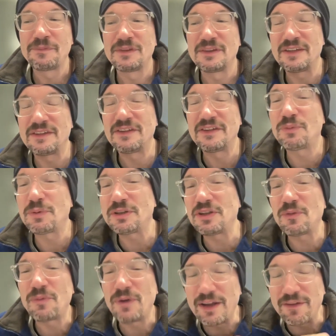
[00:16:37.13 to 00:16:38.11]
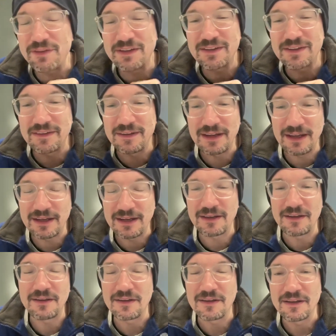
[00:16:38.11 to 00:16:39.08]
This is what the Ravens
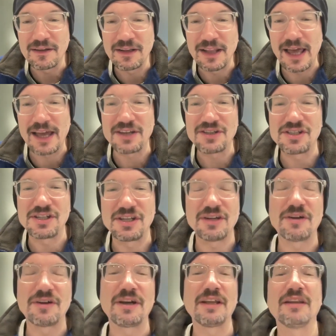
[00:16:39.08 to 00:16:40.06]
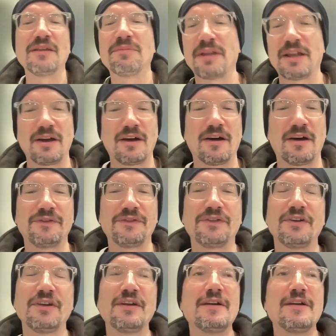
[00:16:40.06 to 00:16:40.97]
needed last year in the playoffs.